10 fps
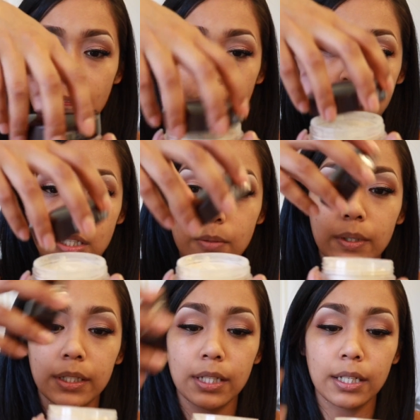this
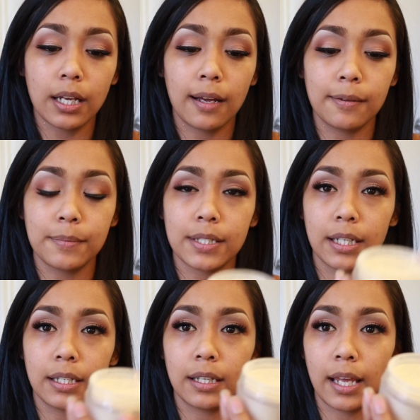one comes
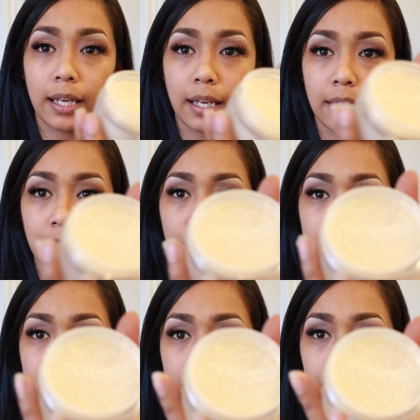in like a little
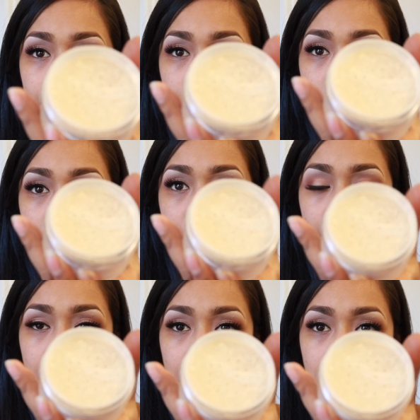sifter
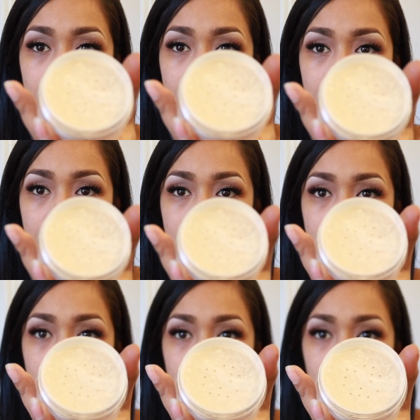like this,
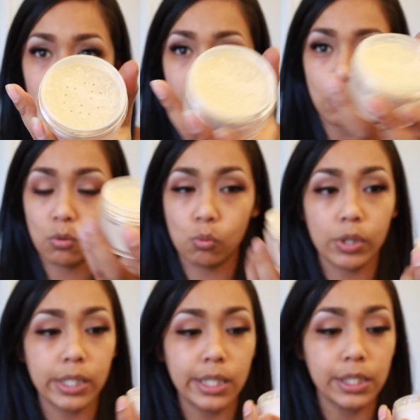
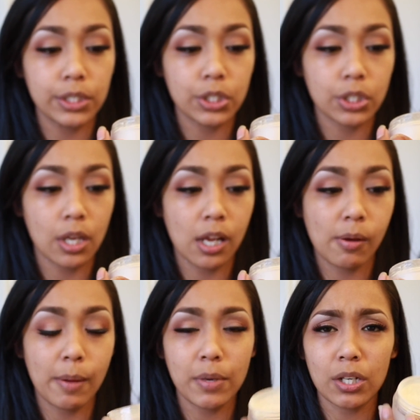which
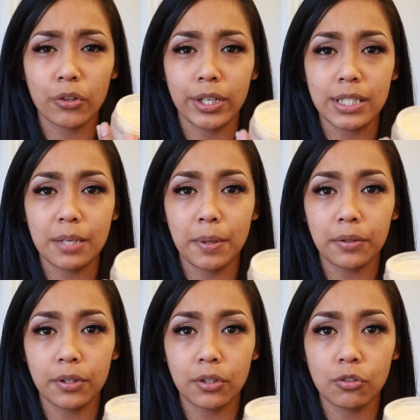I'm not crazy
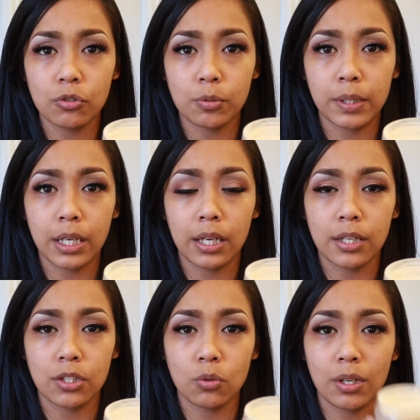about those
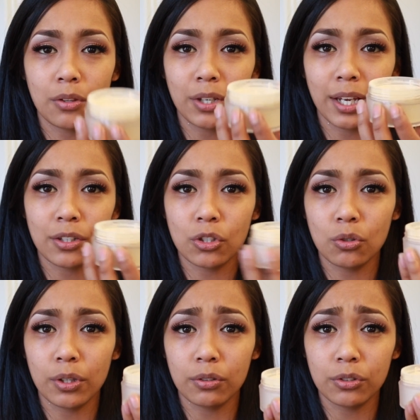because you either get
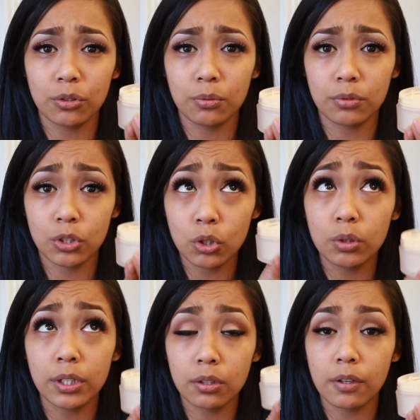too
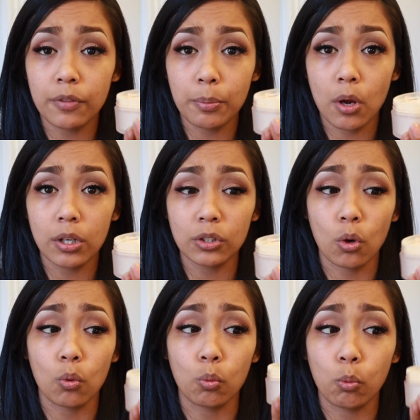little of the product
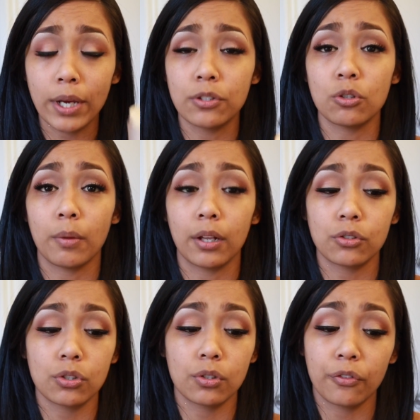or way too
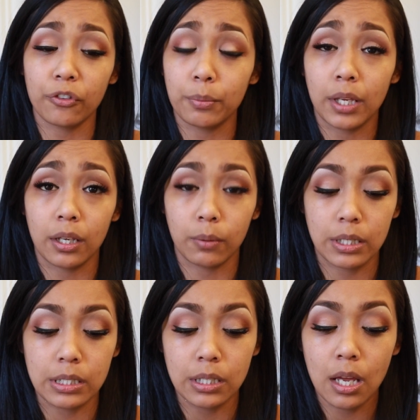much. For me
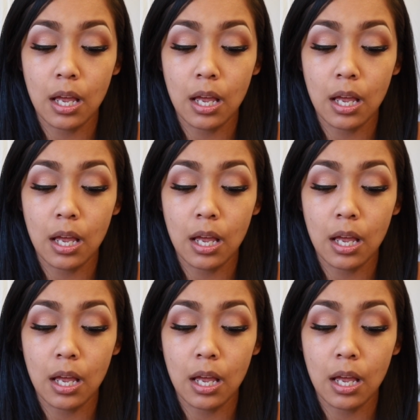anyways,